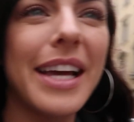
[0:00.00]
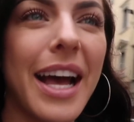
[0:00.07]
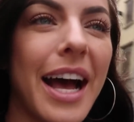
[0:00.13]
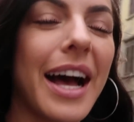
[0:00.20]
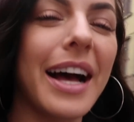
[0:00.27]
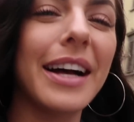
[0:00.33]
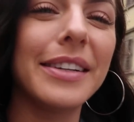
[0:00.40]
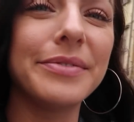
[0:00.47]

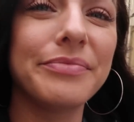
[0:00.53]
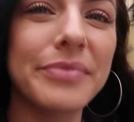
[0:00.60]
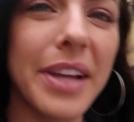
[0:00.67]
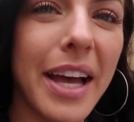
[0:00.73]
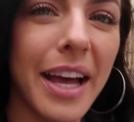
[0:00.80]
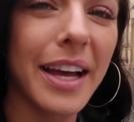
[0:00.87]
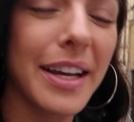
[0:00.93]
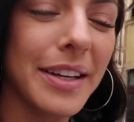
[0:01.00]
yeah,
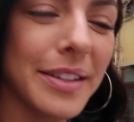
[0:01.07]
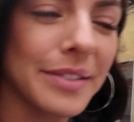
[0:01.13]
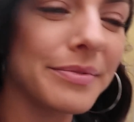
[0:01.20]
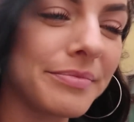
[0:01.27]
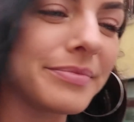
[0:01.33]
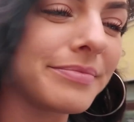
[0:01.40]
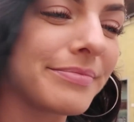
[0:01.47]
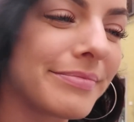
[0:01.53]

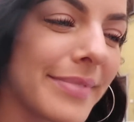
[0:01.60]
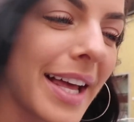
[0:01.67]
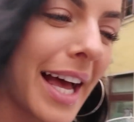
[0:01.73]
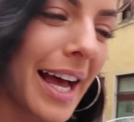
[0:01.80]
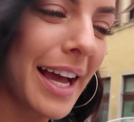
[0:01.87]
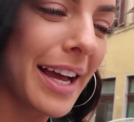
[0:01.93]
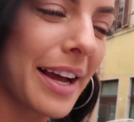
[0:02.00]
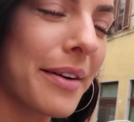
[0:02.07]
I.
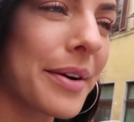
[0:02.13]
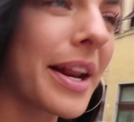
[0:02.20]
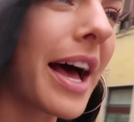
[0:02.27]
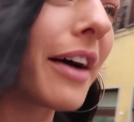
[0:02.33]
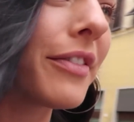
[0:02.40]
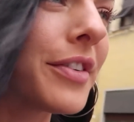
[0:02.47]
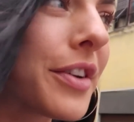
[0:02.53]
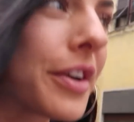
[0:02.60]
I would
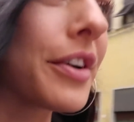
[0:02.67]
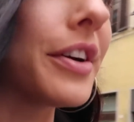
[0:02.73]
have to